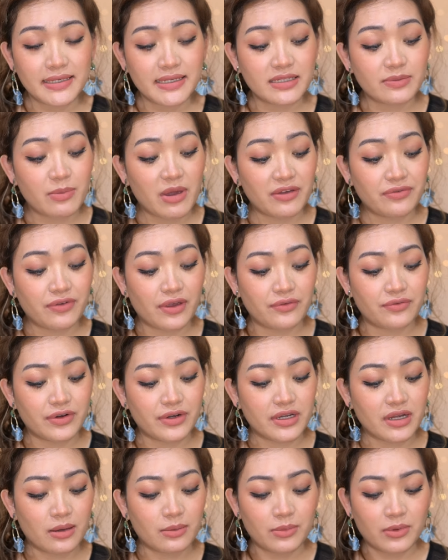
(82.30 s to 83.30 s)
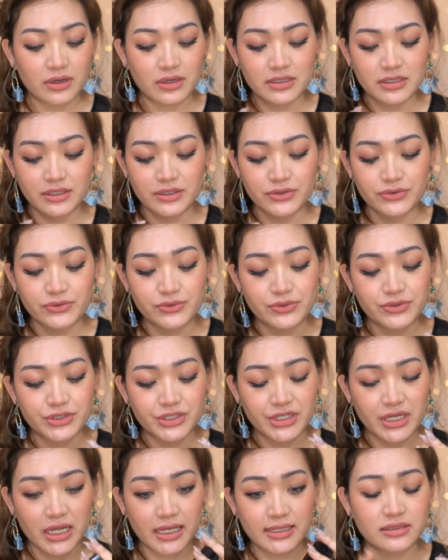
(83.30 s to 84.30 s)
is my favorite among the nude
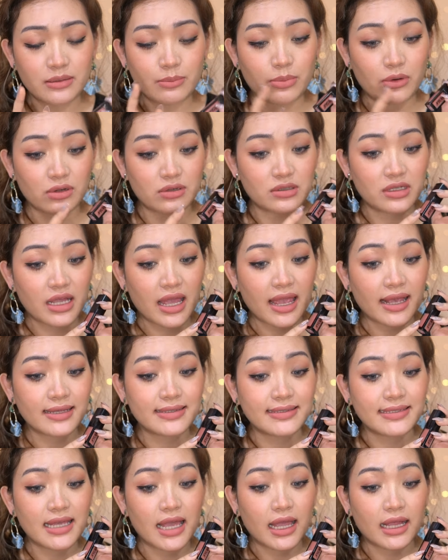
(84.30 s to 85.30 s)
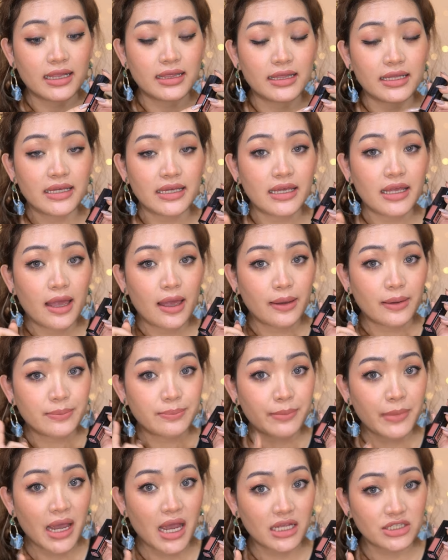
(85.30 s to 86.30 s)
shade. The bottle exactly
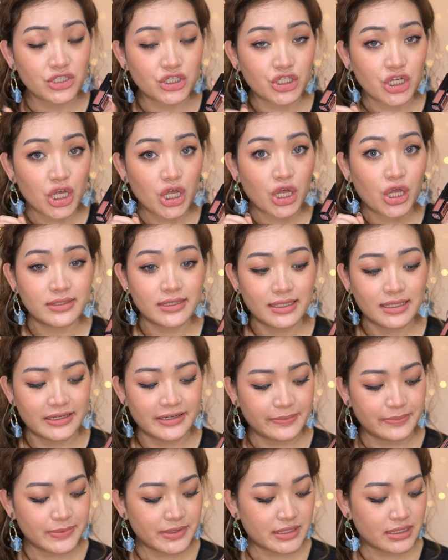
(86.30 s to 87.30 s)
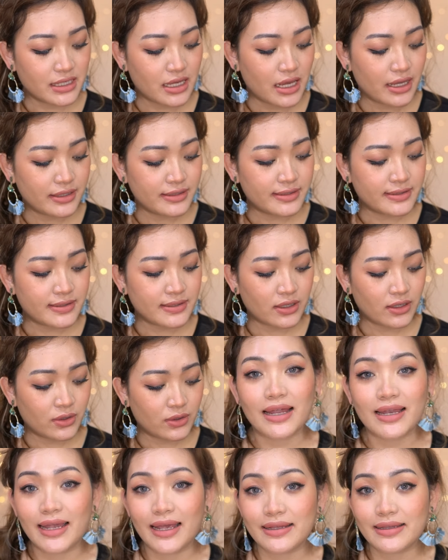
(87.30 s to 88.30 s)
matches the lips. So
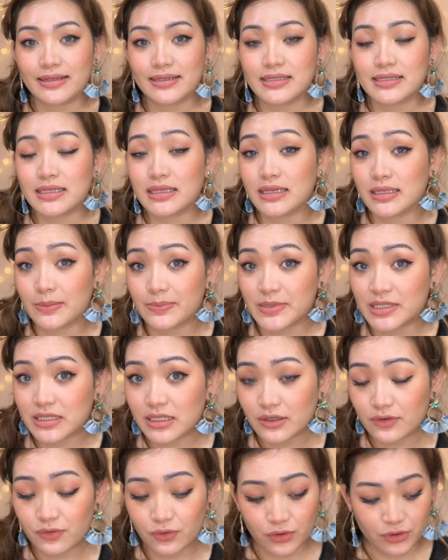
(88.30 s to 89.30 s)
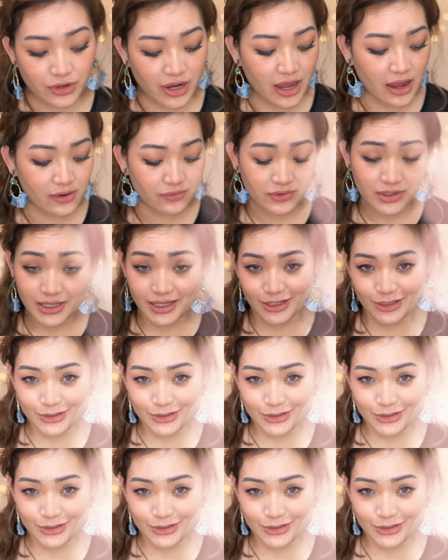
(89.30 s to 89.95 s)
I like this lipstick for everyday